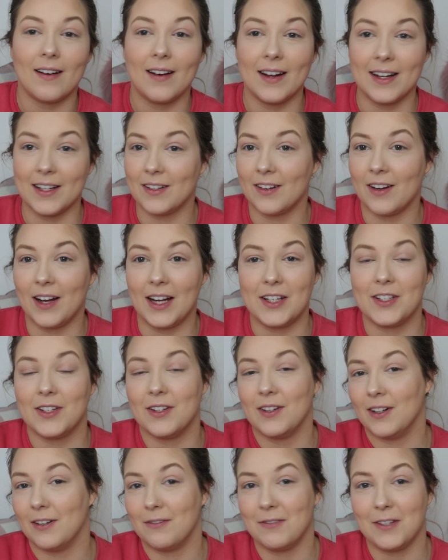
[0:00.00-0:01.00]
I, I
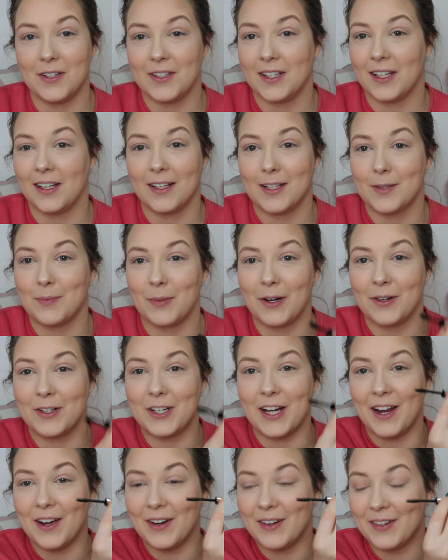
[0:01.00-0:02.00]
do love using this brow
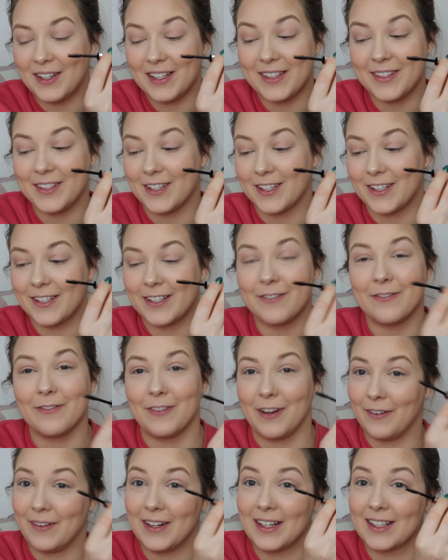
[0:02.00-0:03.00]
gel. It's just
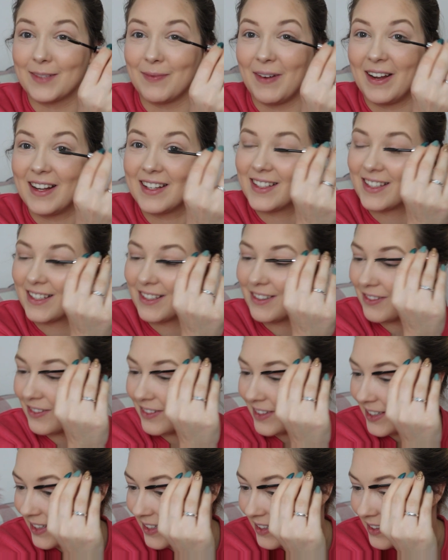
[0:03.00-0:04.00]
very expensive.
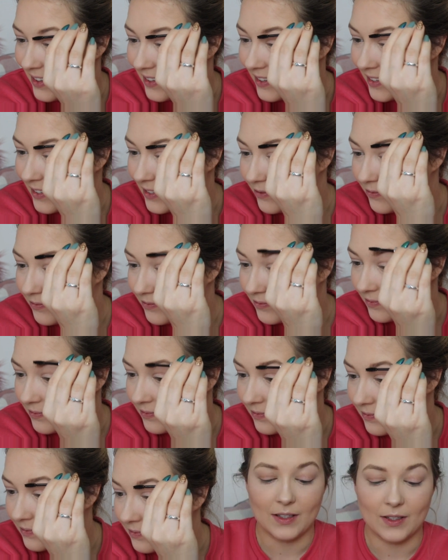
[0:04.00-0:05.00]

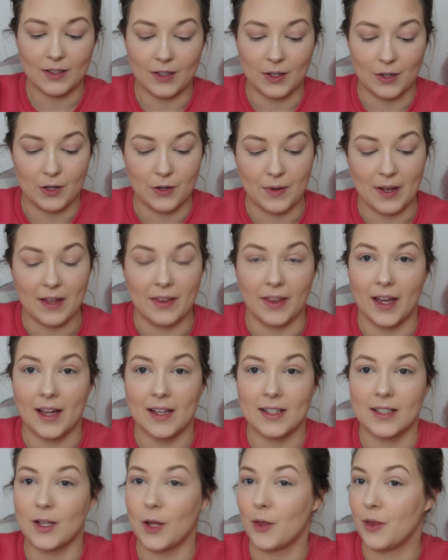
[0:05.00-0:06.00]
So
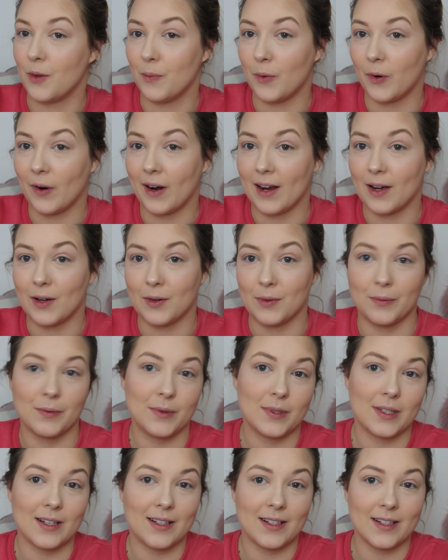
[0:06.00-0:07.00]
that's the
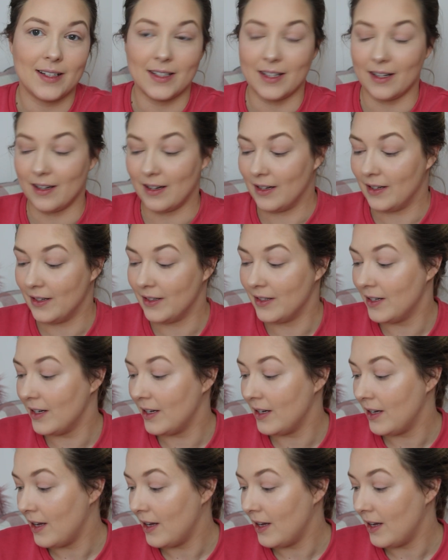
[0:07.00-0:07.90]
brows done.